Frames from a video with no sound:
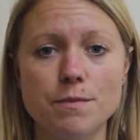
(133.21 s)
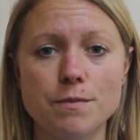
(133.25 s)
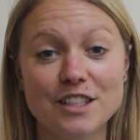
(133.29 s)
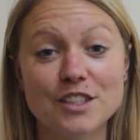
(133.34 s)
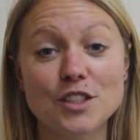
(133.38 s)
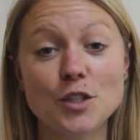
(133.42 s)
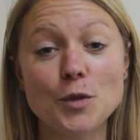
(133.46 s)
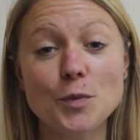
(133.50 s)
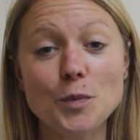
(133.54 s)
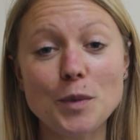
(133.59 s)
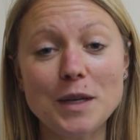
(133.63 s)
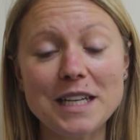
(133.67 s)

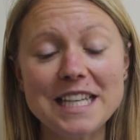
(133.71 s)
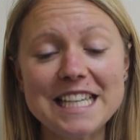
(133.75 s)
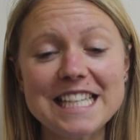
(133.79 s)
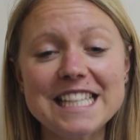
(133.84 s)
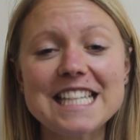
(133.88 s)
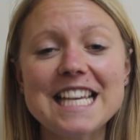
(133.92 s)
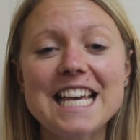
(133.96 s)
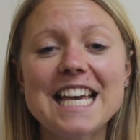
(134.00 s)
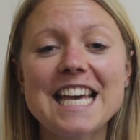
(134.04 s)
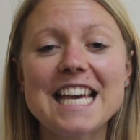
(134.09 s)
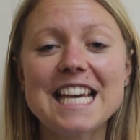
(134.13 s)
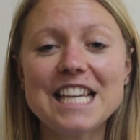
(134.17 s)
So please
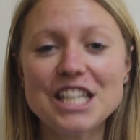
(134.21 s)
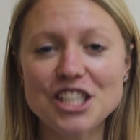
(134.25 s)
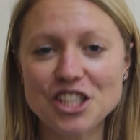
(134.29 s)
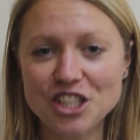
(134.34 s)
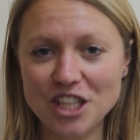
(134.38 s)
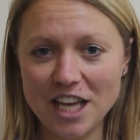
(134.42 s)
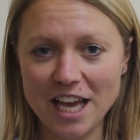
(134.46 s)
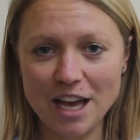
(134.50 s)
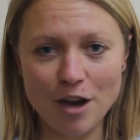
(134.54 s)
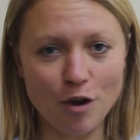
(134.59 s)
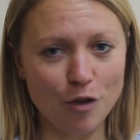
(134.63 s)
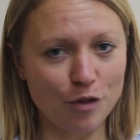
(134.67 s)
hit
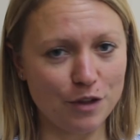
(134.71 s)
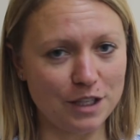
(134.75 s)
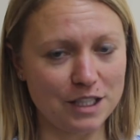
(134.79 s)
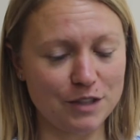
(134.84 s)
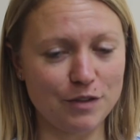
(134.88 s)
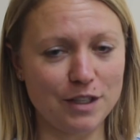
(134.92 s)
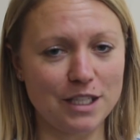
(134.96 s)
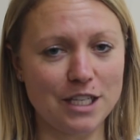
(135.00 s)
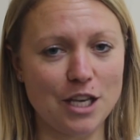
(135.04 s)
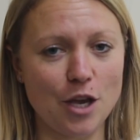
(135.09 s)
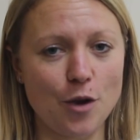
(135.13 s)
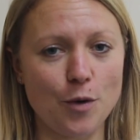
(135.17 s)
share on this
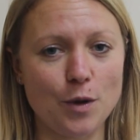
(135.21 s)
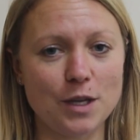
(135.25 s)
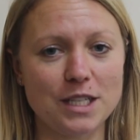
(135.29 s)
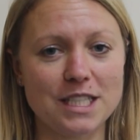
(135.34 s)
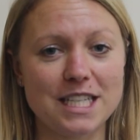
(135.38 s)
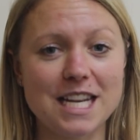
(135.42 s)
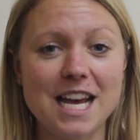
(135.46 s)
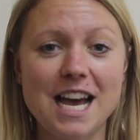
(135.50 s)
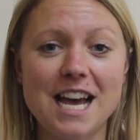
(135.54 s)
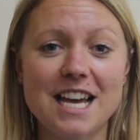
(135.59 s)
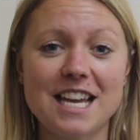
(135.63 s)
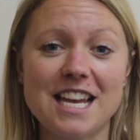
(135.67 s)
video and
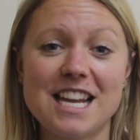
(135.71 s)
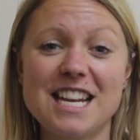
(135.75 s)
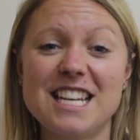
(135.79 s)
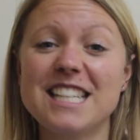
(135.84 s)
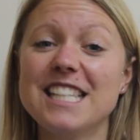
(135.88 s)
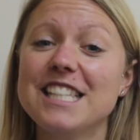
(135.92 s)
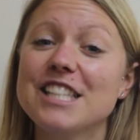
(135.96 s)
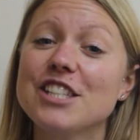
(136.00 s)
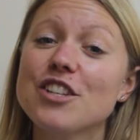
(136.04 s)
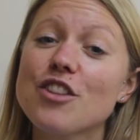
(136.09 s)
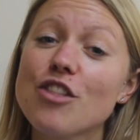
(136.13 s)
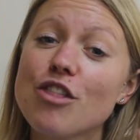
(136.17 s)
tag at
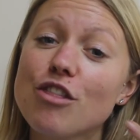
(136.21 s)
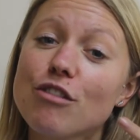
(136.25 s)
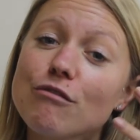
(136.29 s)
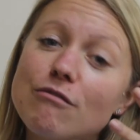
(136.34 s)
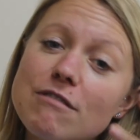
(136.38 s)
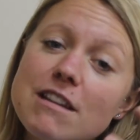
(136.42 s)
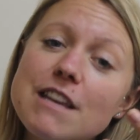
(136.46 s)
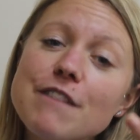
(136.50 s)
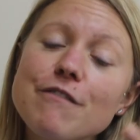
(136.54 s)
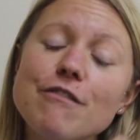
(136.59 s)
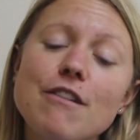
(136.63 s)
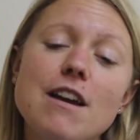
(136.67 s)
least
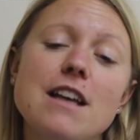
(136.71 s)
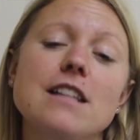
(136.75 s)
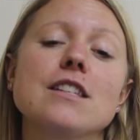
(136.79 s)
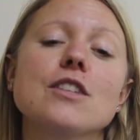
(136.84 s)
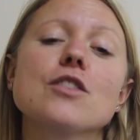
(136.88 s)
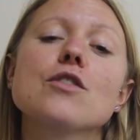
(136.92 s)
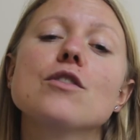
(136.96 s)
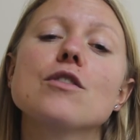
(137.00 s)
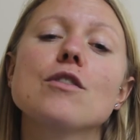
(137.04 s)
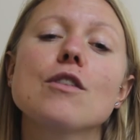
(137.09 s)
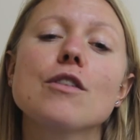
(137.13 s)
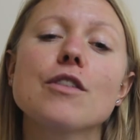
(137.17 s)
three friends
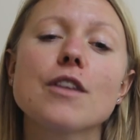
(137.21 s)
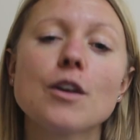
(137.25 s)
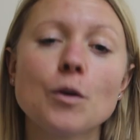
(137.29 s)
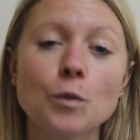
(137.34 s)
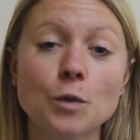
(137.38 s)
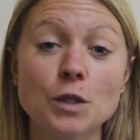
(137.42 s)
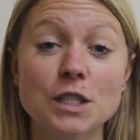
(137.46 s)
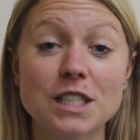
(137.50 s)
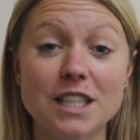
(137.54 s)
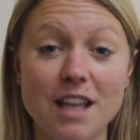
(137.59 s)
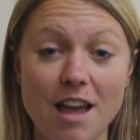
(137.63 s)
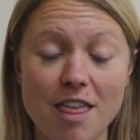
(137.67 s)
who you think
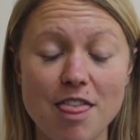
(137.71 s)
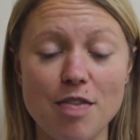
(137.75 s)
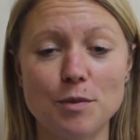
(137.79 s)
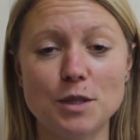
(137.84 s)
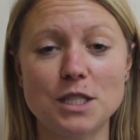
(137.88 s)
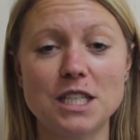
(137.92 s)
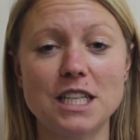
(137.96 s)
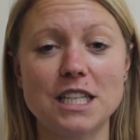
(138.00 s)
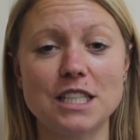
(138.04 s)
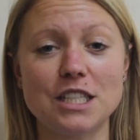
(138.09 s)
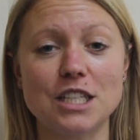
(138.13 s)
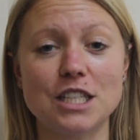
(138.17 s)
will sign the
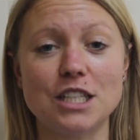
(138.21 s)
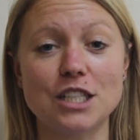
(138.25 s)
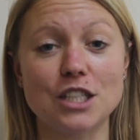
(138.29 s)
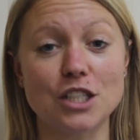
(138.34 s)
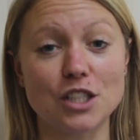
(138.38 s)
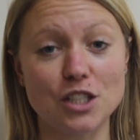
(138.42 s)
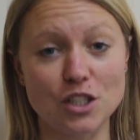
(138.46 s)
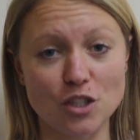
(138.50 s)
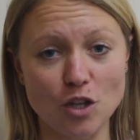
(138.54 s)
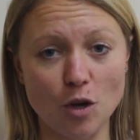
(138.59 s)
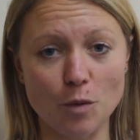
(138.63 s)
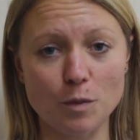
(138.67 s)
petition to
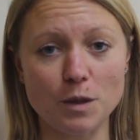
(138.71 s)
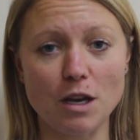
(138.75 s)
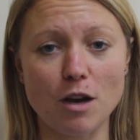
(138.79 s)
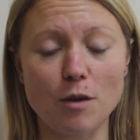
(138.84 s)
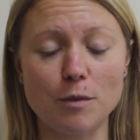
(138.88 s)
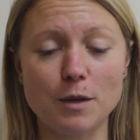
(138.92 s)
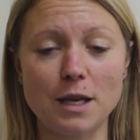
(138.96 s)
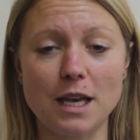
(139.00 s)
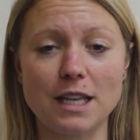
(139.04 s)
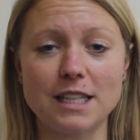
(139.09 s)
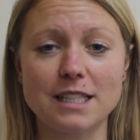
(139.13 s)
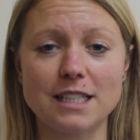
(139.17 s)
stop the R
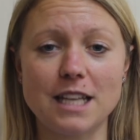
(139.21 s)
B S